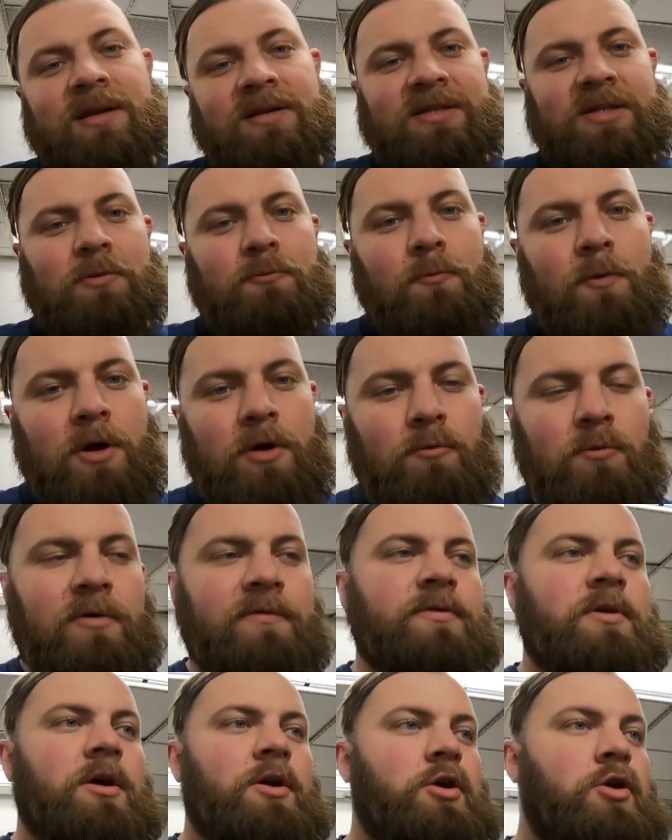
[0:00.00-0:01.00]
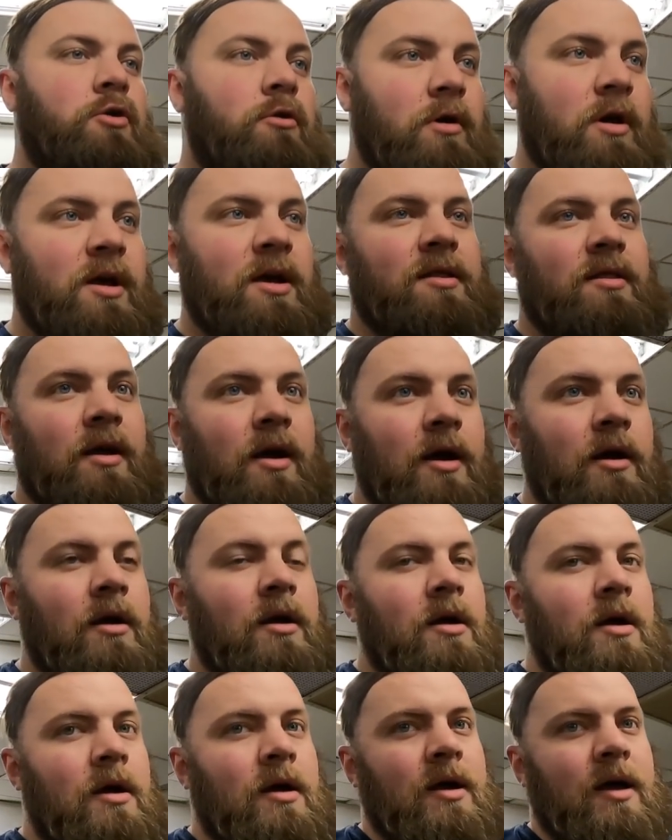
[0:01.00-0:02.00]
That's the one with the Keurig in there
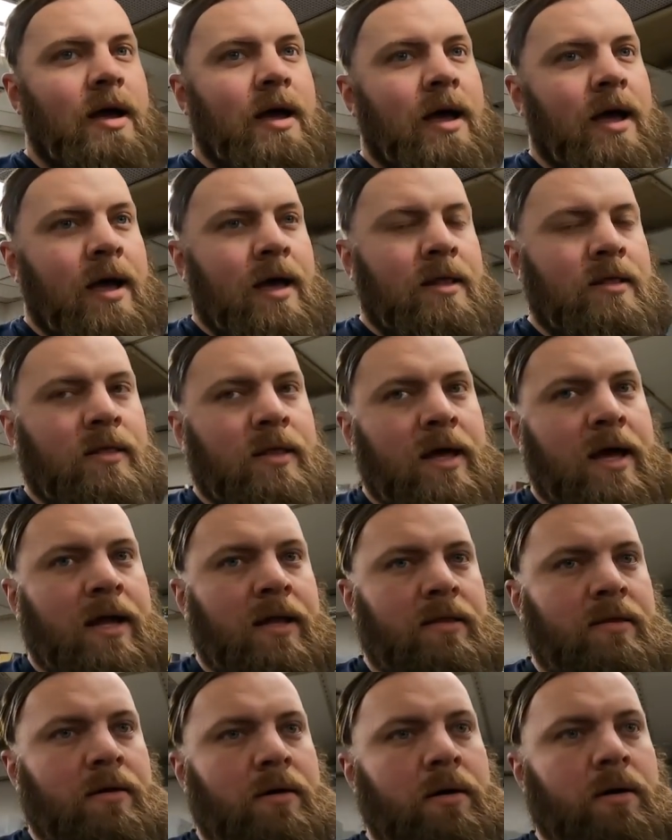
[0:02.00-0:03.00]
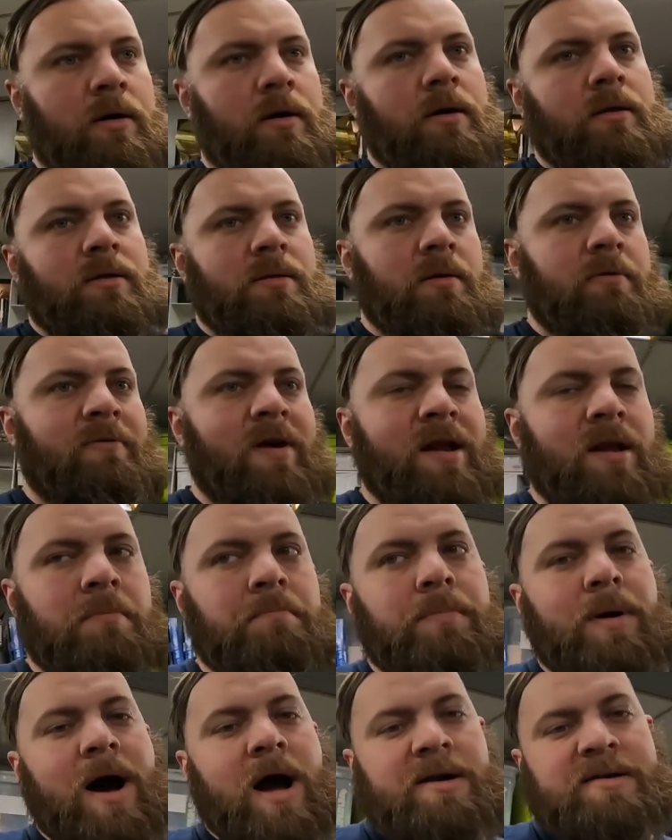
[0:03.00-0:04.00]
and like the the
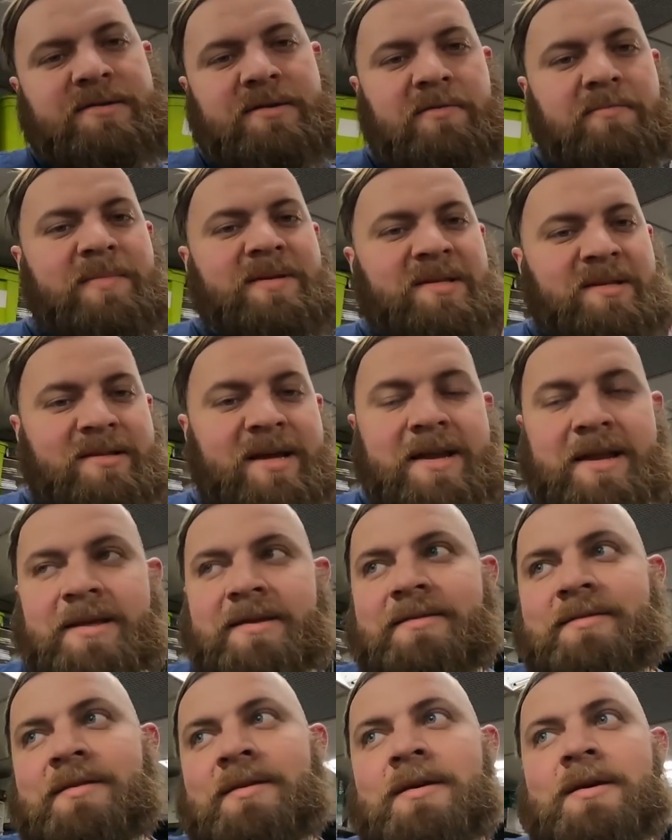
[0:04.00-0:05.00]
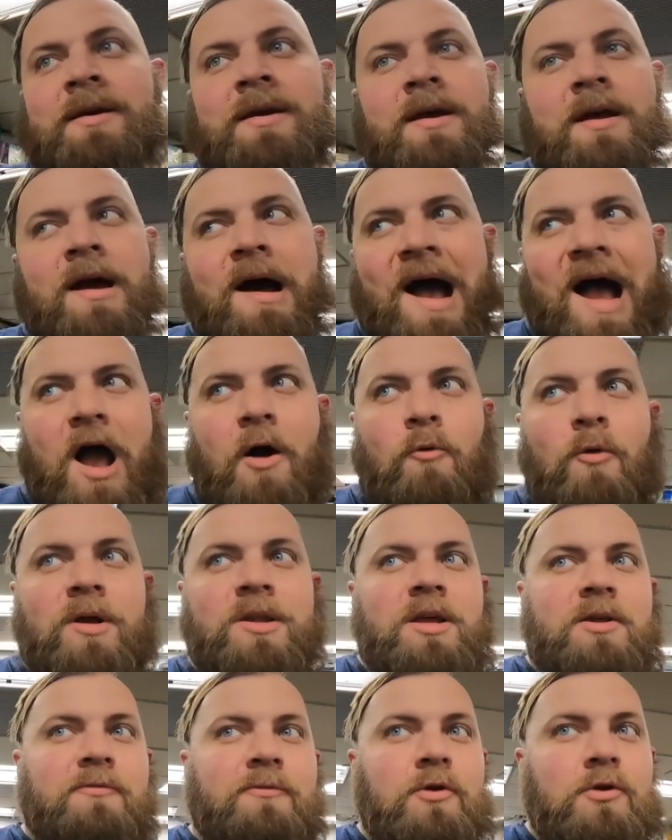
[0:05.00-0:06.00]
random box of miscellaneous. I
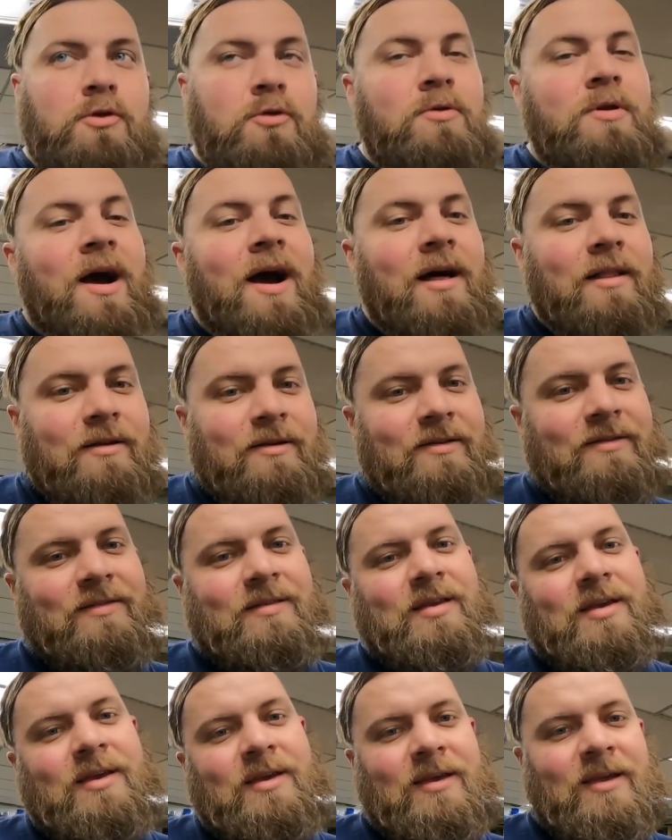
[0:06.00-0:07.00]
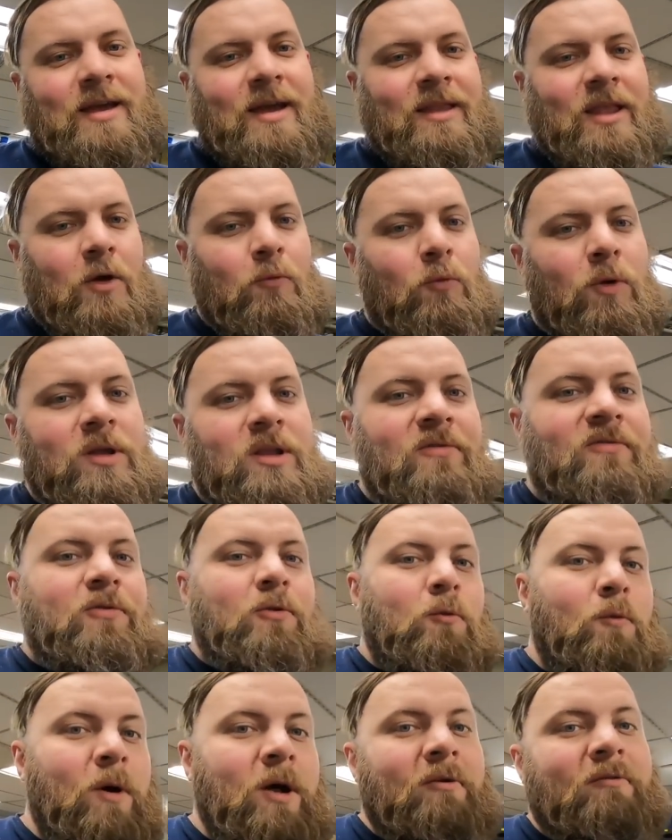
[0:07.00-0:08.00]
won that for $2 and I won that
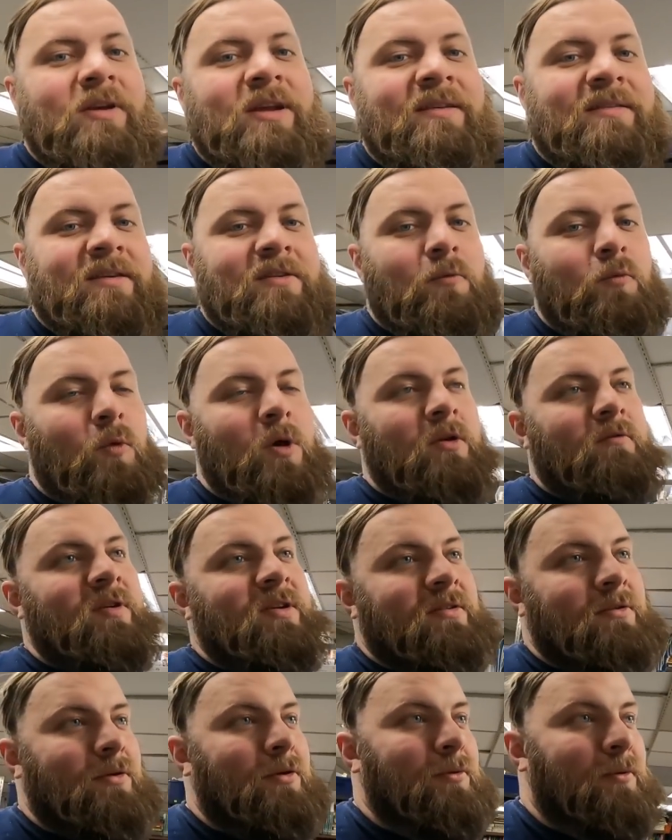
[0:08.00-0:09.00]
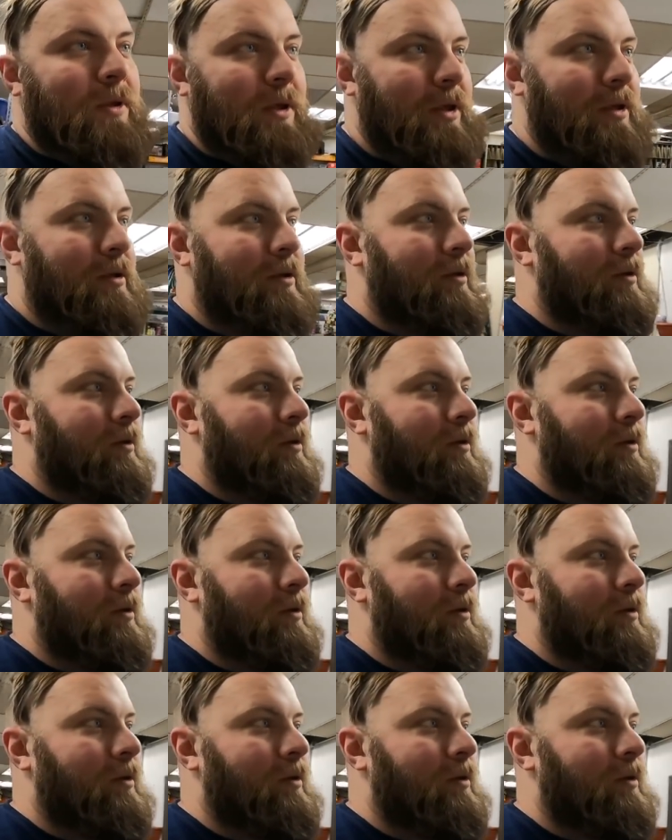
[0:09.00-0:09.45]
for one reason, one reason only.